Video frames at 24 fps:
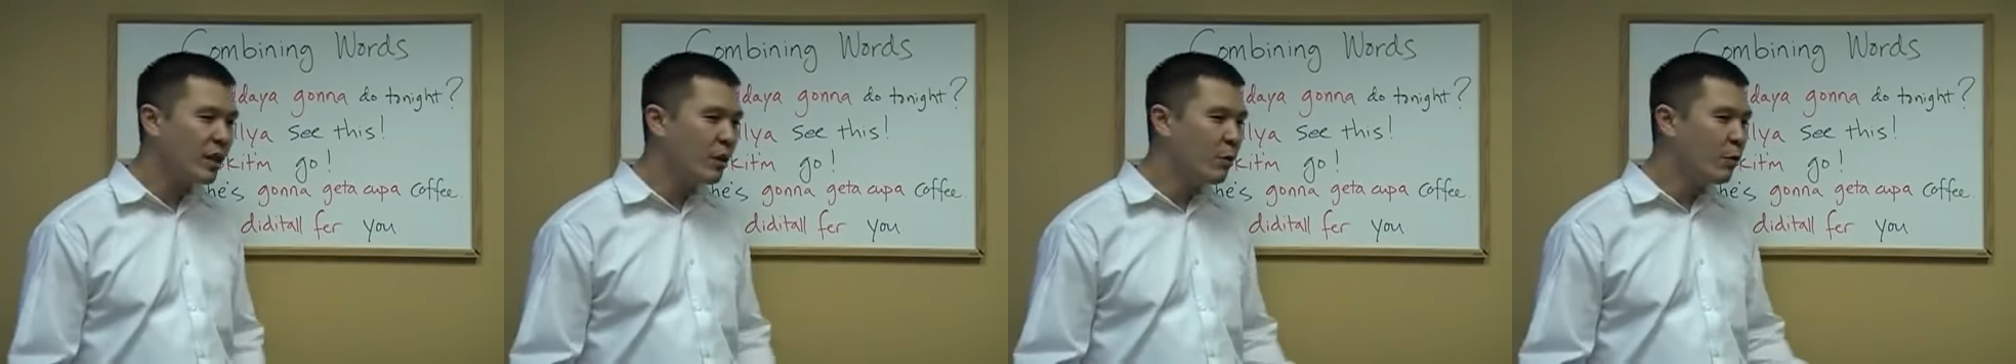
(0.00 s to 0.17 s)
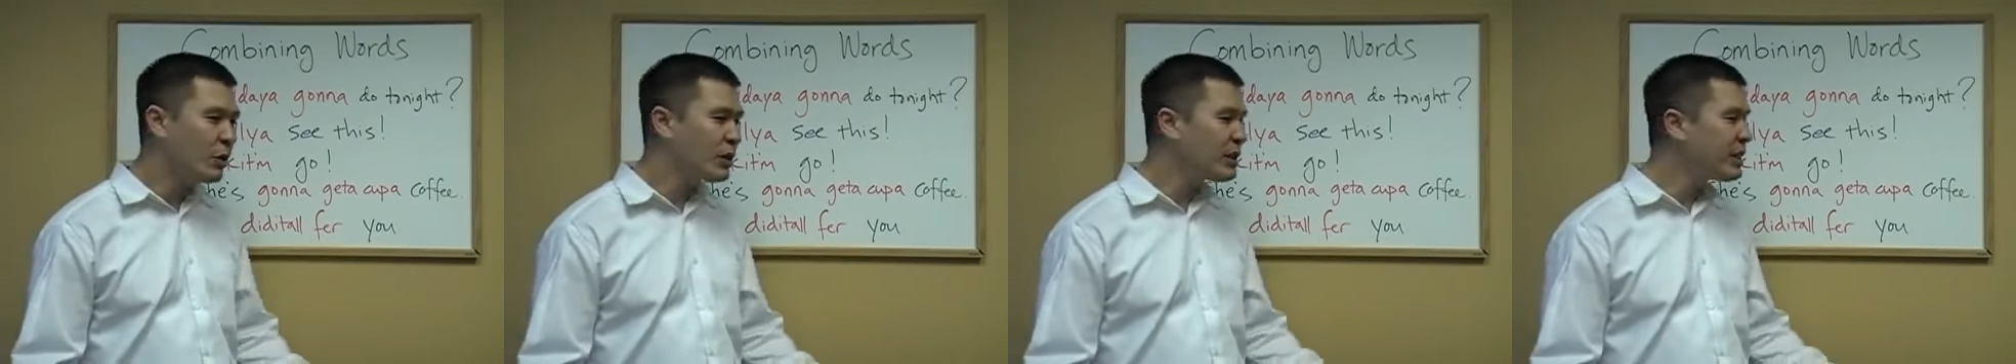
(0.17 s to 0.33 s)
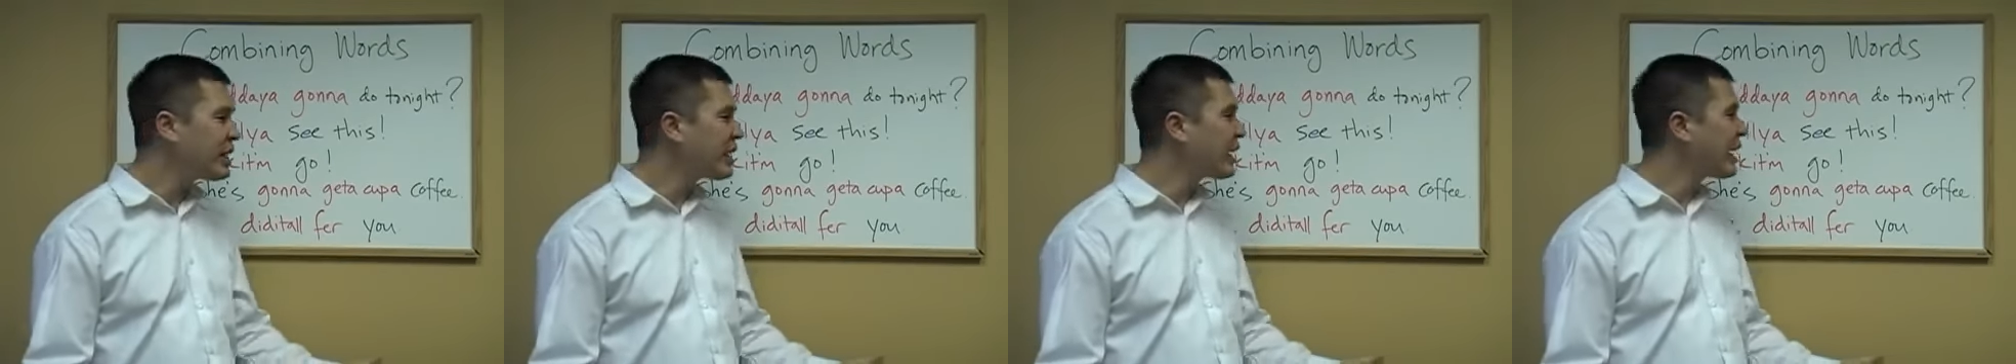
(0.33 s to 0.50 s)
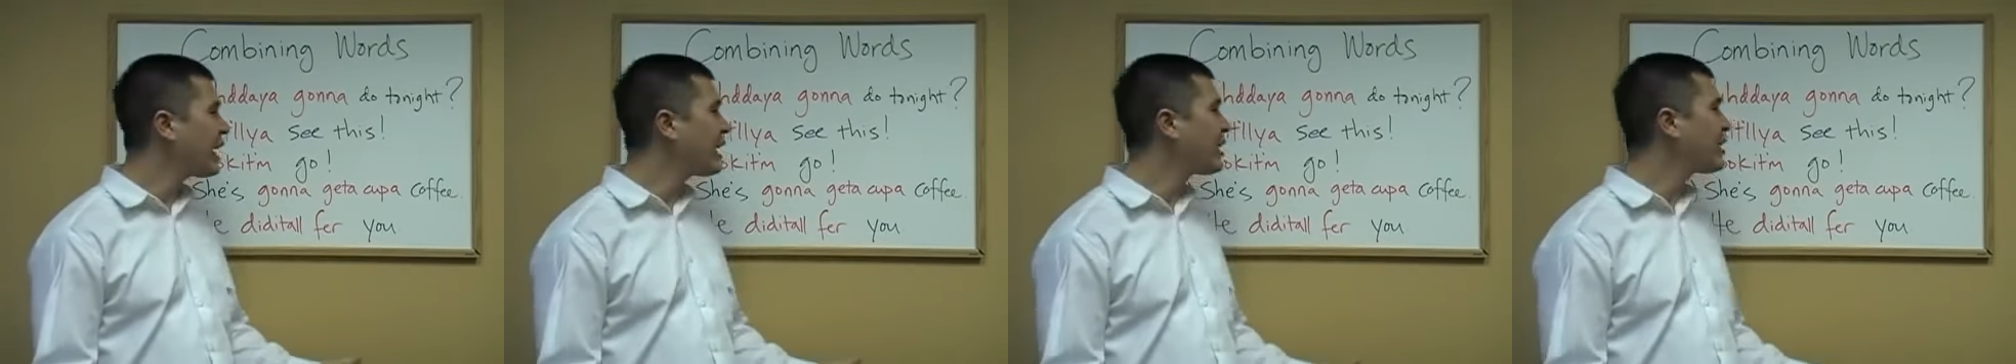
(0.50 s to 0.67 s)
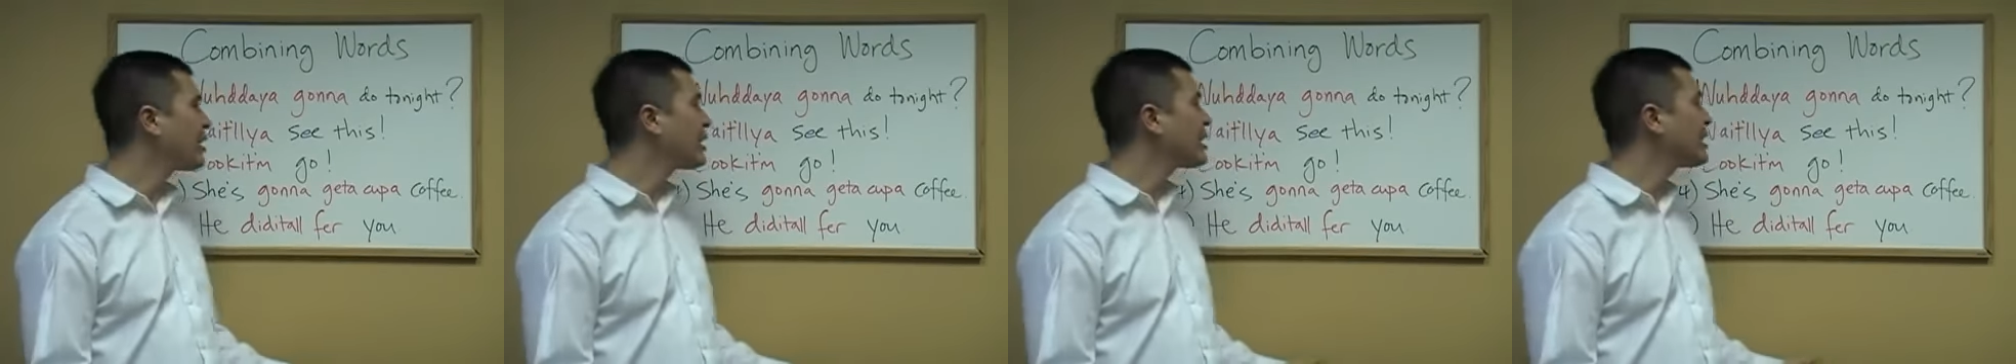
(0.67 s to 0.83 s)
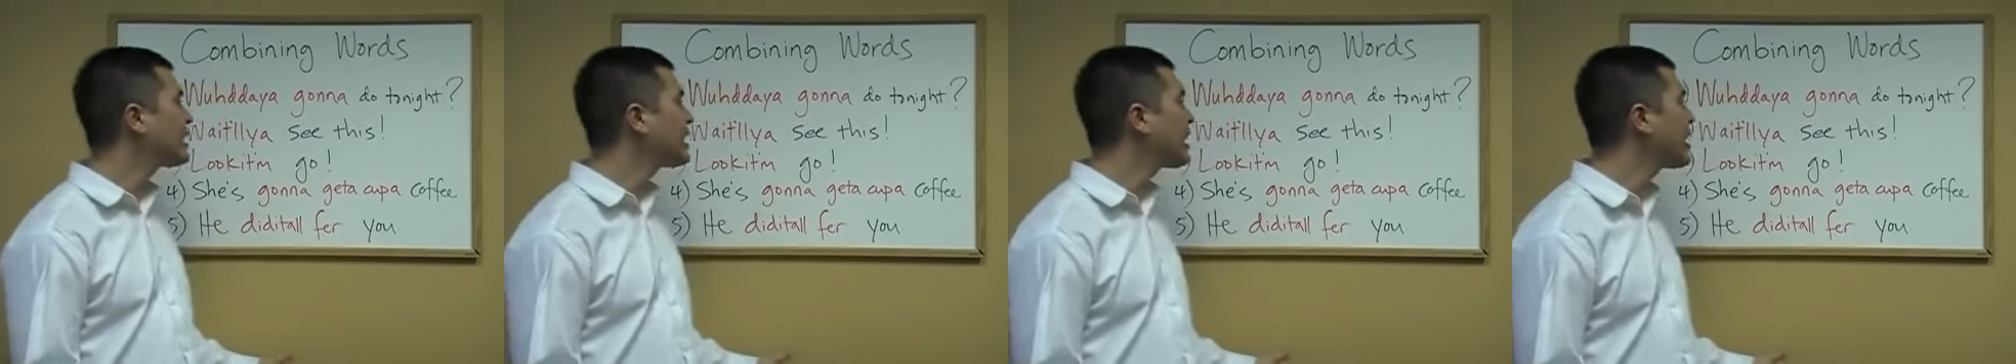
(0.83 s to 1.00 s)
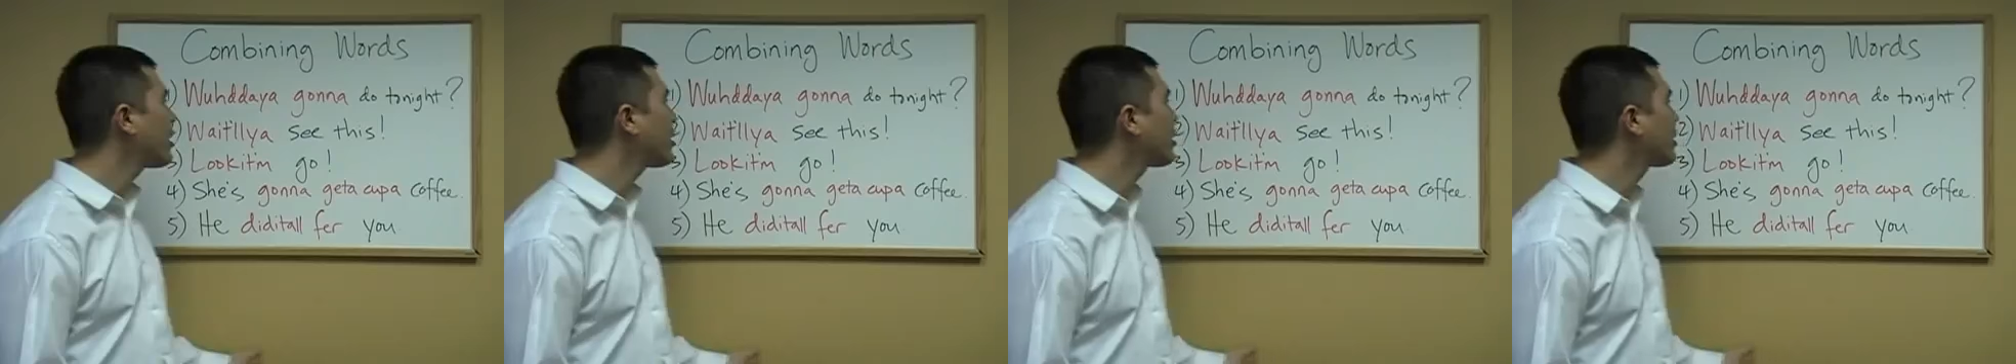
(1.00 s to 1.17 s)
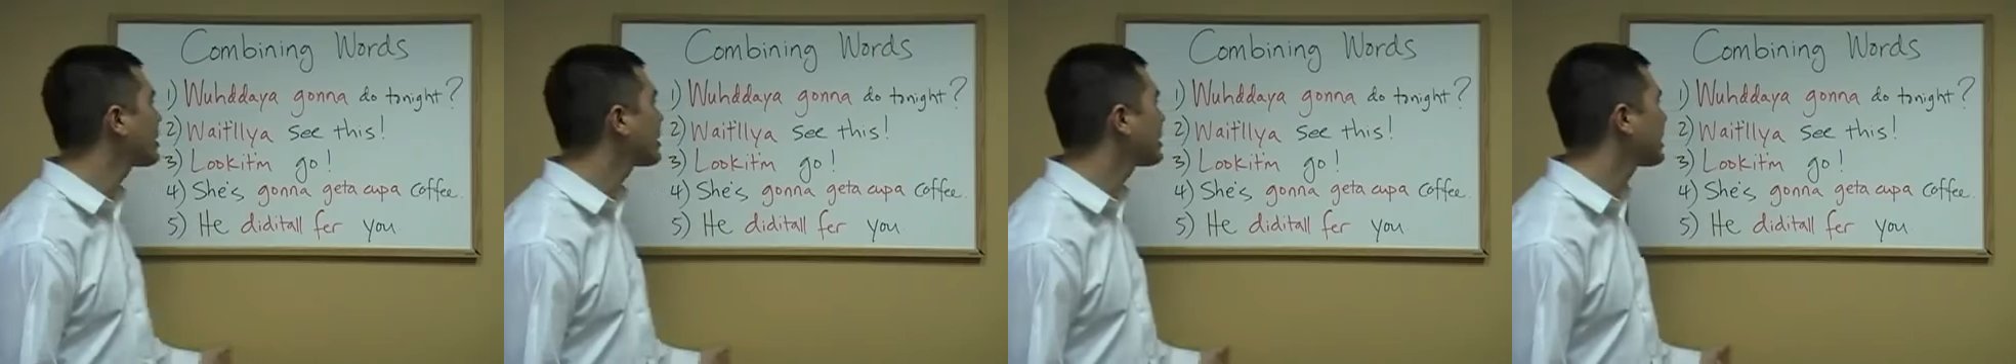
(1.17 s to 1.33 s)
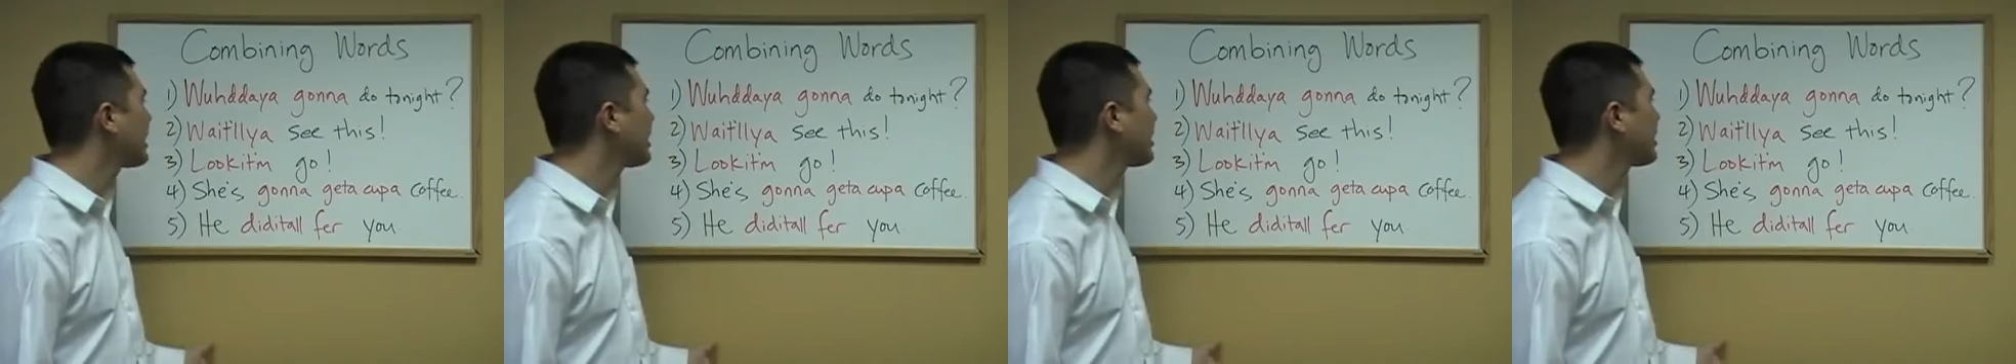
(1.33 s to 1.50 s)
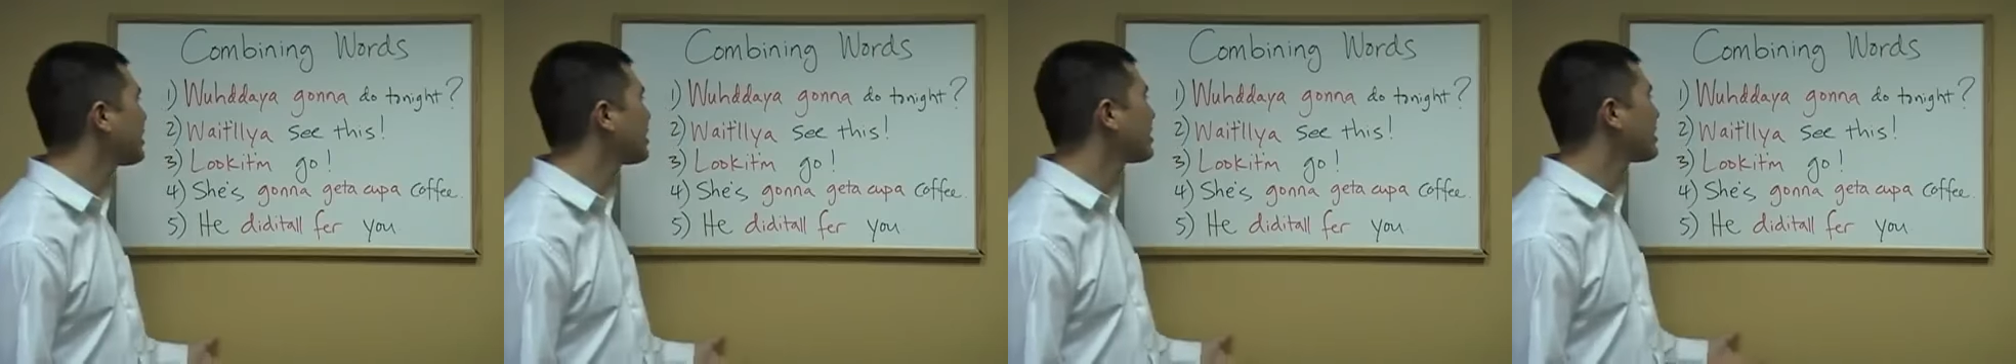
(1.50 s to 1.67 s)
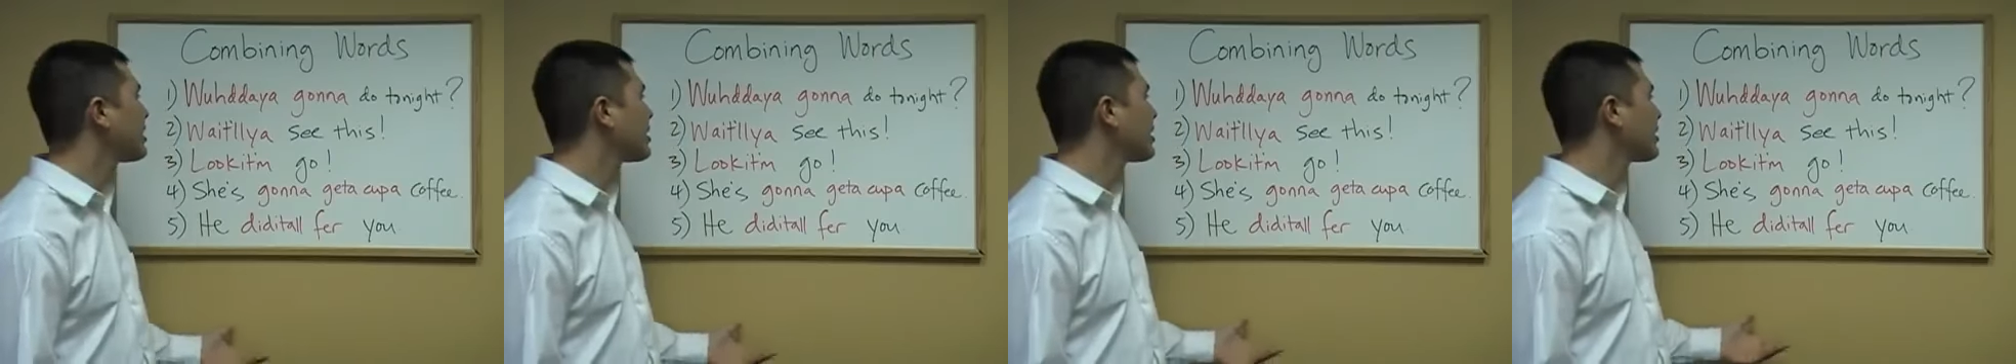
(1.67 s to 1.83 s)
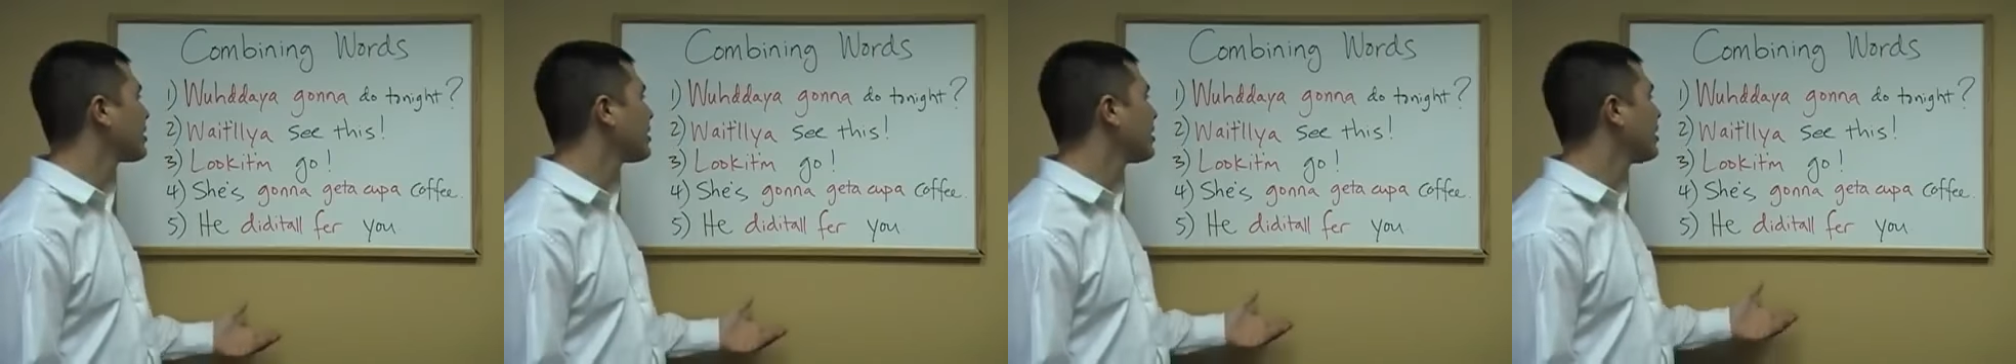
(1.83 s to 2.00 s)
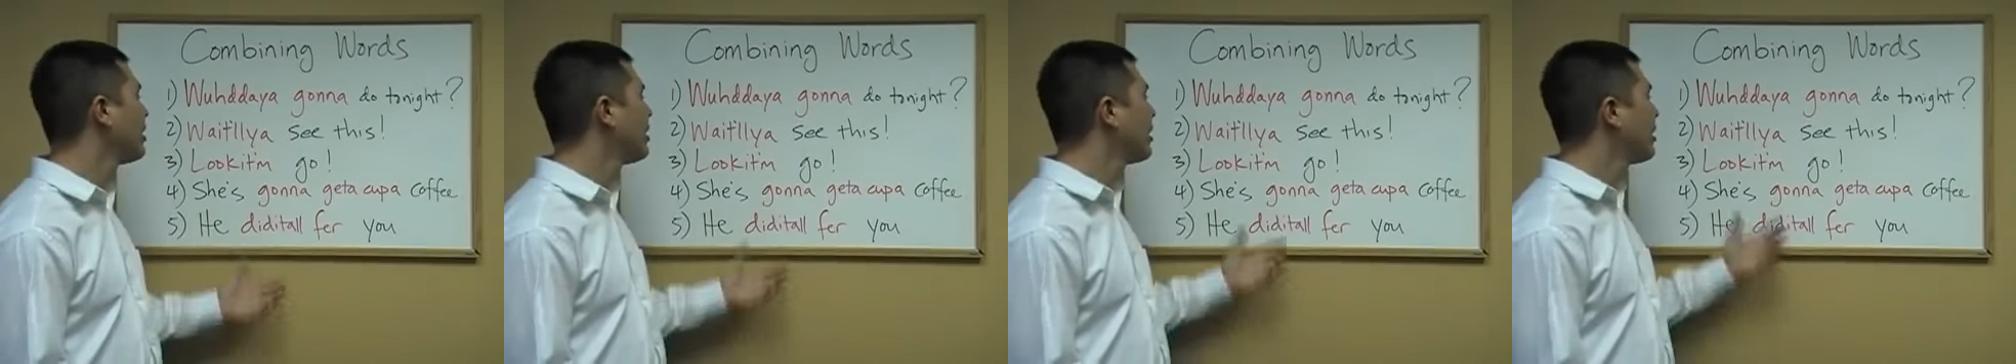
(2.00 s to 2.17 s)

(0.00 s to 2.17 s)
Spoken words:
Once again, let's say all the sentences.